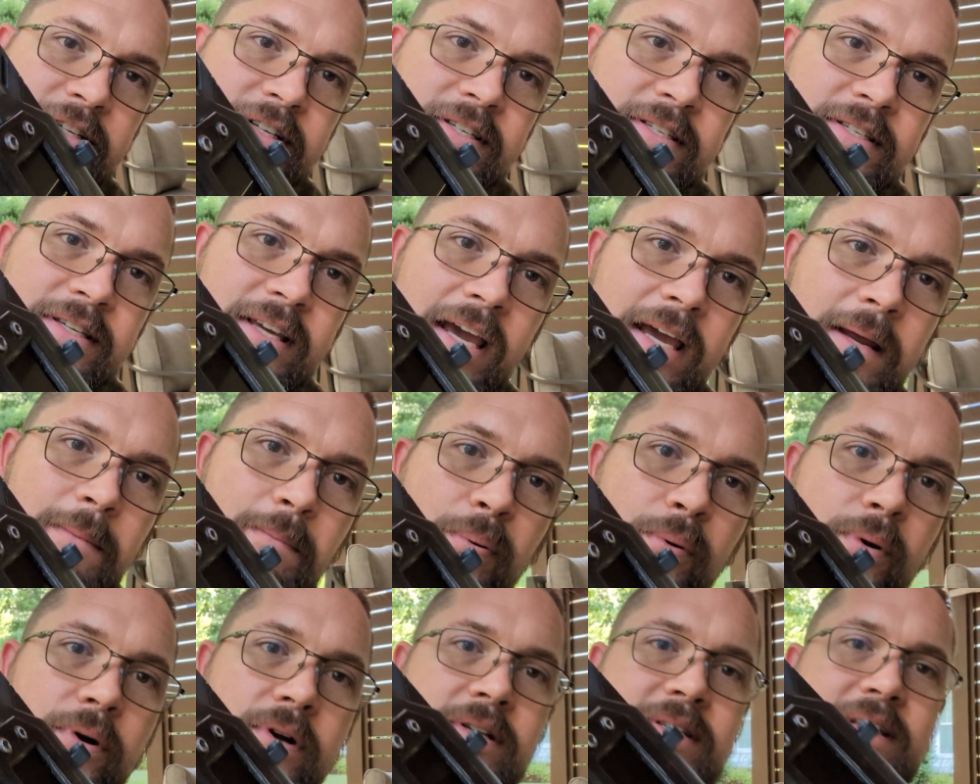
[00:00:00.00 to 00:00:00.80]

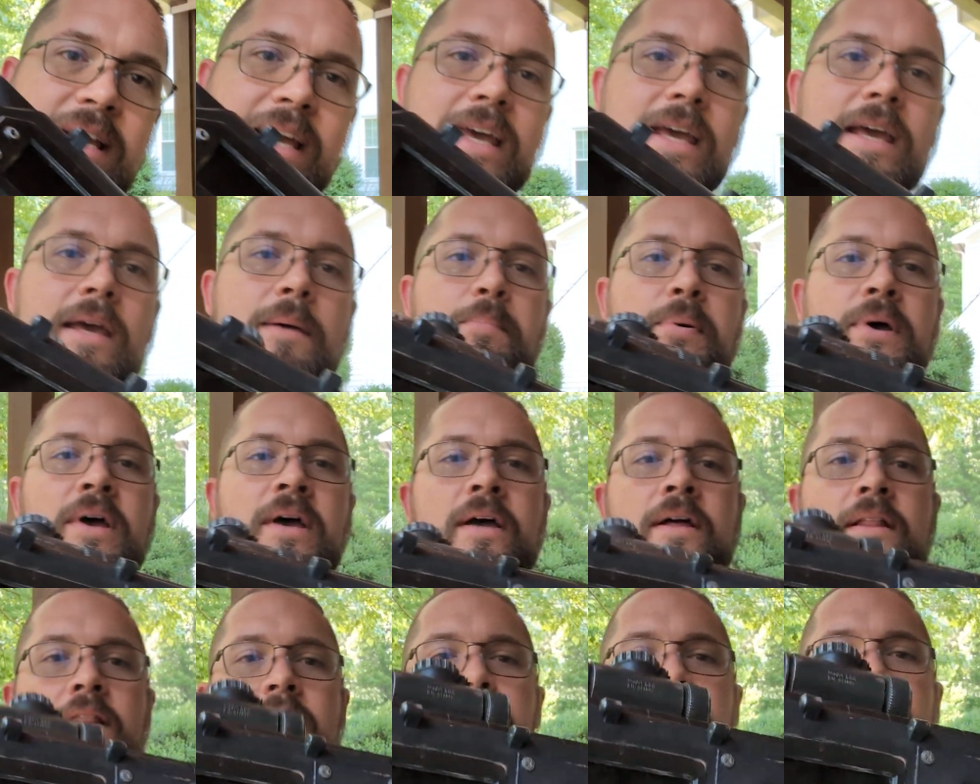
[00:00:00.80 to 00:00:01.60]
skateboard tape
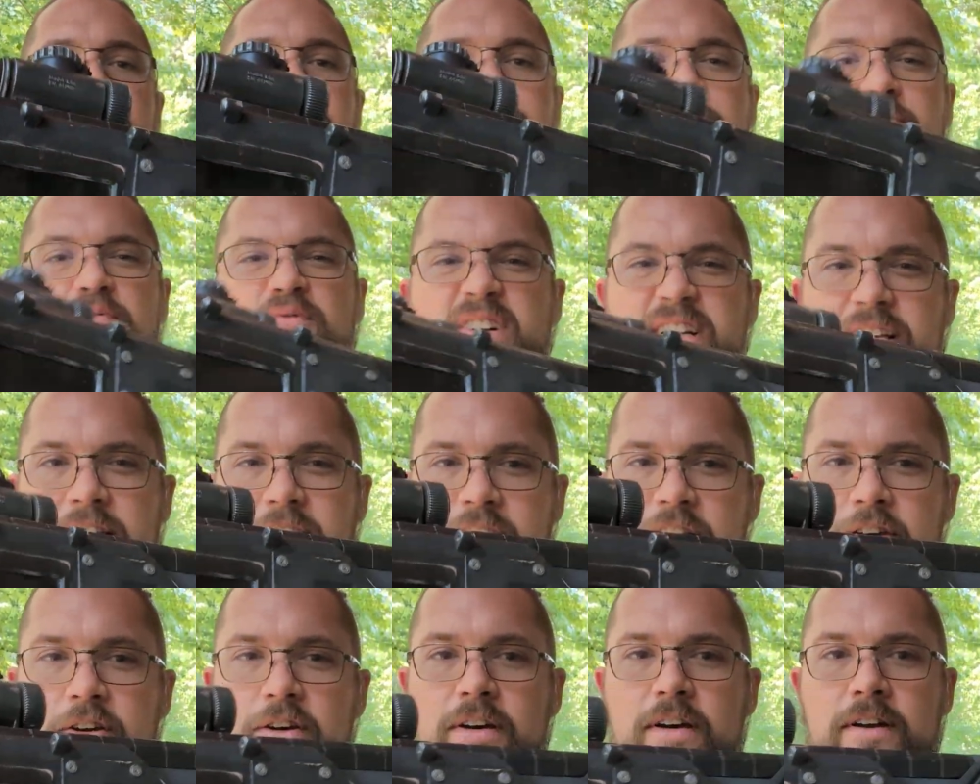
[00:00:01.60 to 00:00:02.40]
that feels
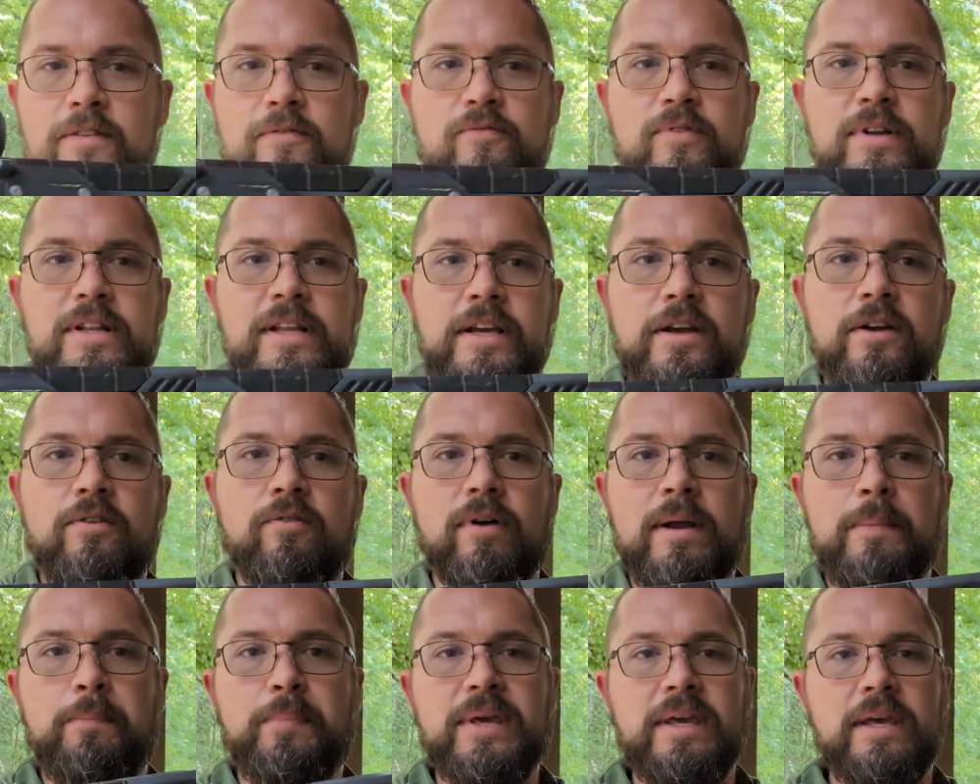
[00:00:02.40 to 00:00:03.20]
really good and really
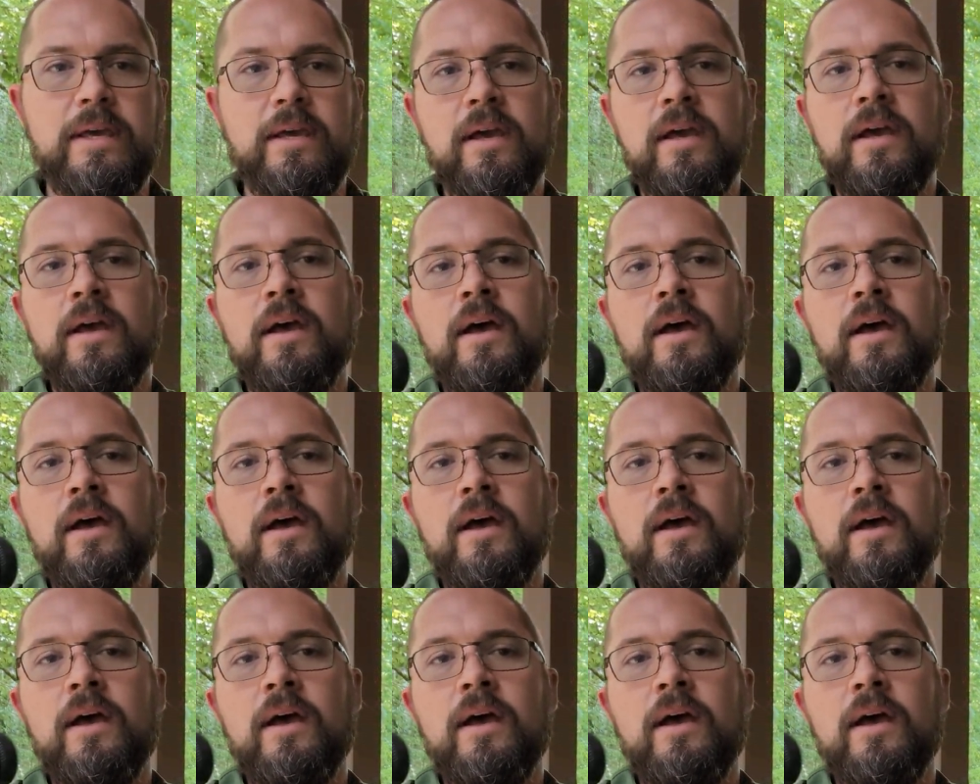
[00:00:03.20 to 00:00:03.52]
grippy.